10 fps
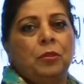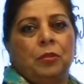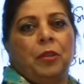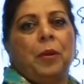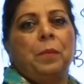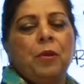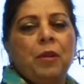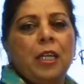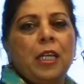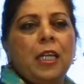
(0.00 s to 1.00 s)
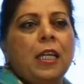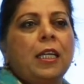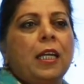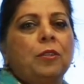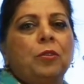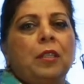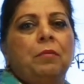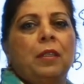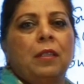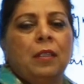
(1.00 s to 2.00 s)
your immunity. It actually
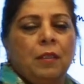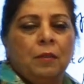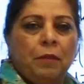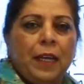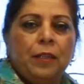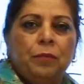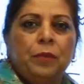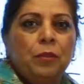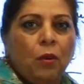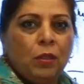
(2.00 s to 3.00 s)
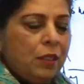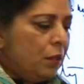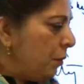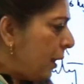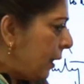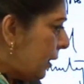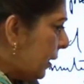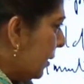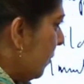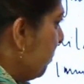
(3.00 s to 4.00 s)
will fight with all these
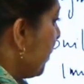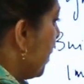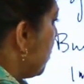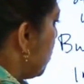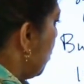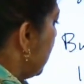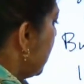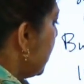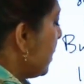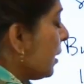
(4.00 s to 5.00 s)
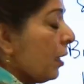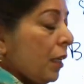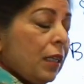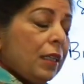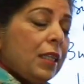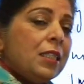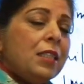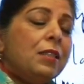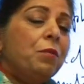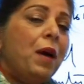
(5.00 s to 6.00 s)
viruses. So this is
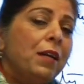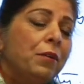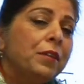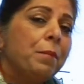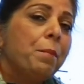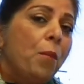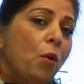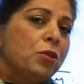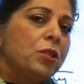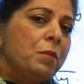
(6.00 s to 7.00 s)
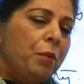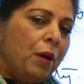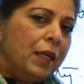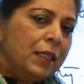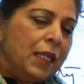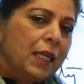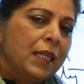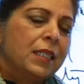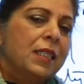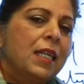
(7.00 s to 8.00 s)
one of the most important thing
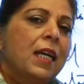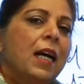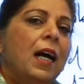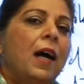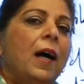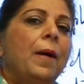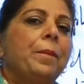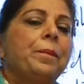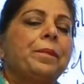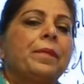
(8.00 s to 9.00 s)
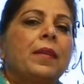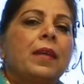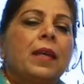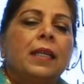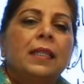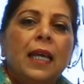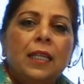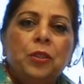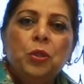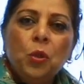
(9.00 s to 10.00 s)
is
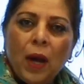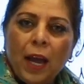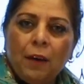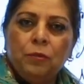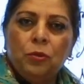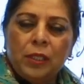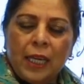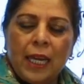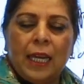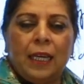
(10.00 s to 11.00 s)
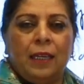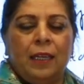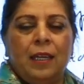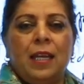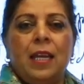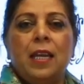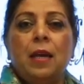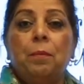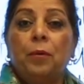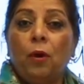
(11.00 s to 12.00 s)
that you have to take in
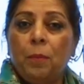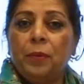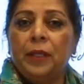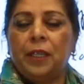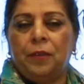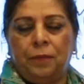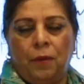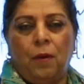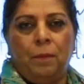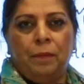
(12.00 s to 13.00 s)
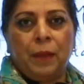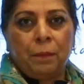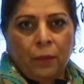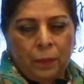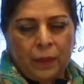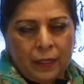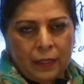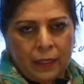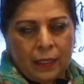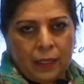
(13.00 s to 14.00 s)
appropriate form,
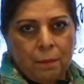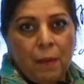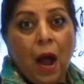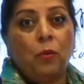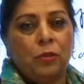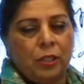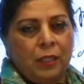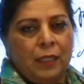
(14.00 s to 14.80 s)
appropriate amount.